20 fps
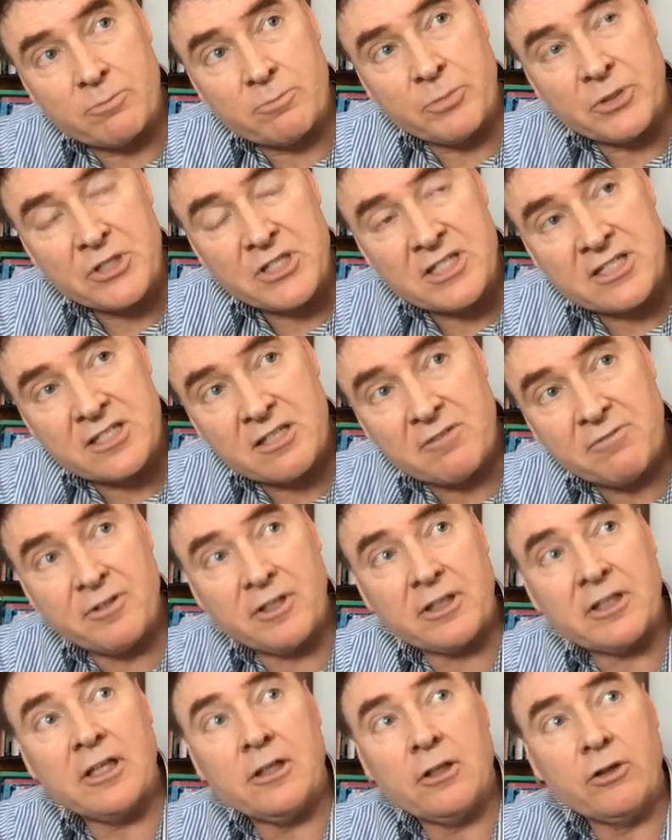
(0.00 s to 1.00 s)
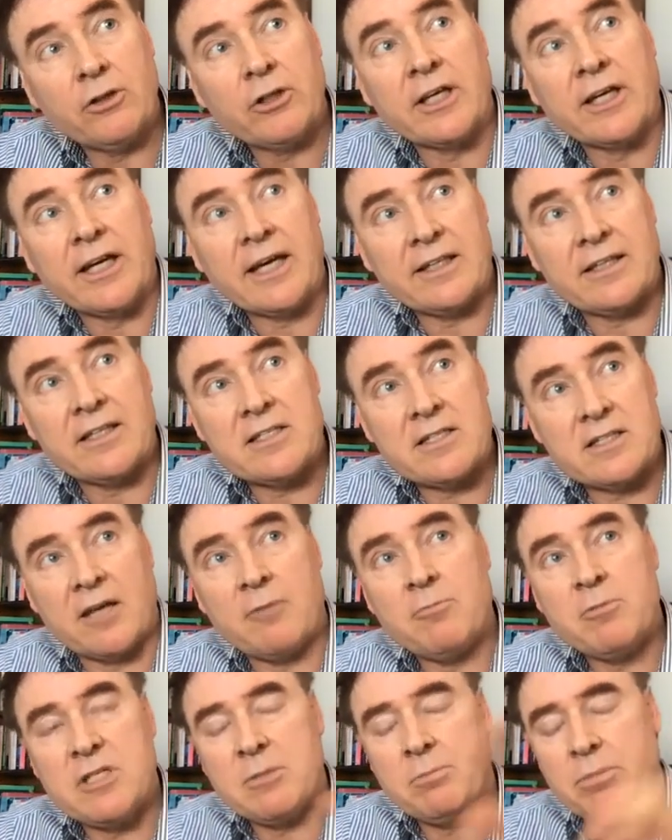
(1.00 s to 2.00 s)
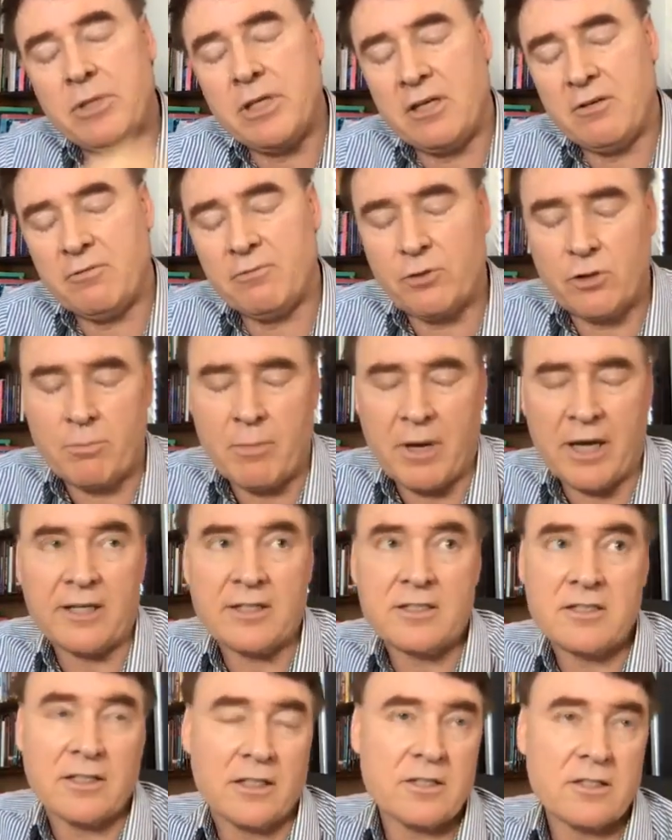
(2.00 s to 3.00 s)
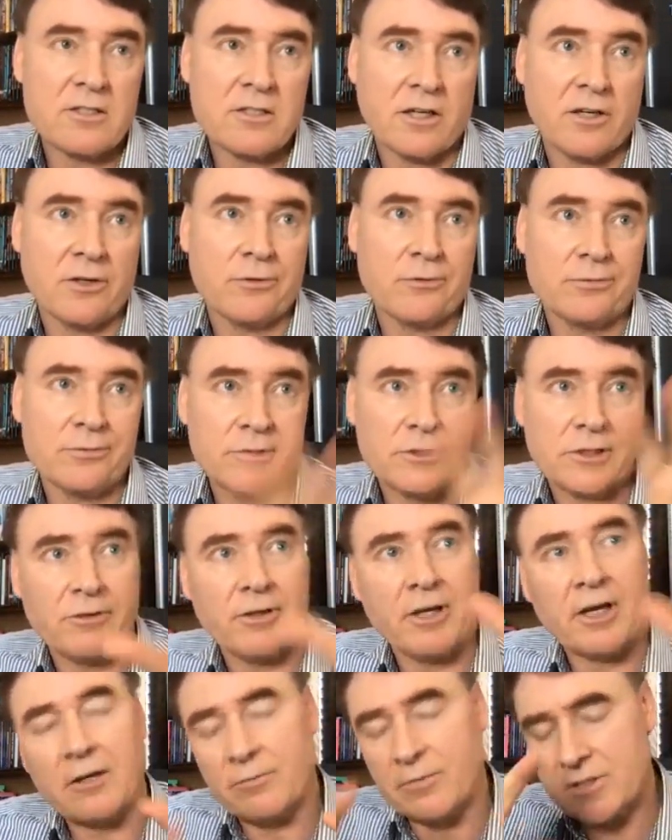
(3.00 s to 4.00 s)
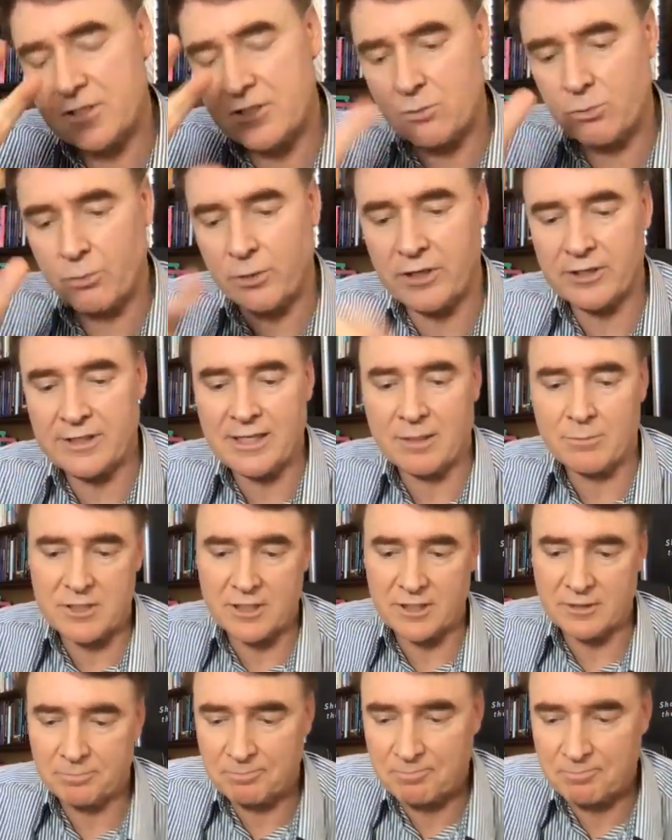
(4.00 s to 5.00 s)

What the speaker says: specifically looking at this MTP for humanity. So yeah, this is where it comes in.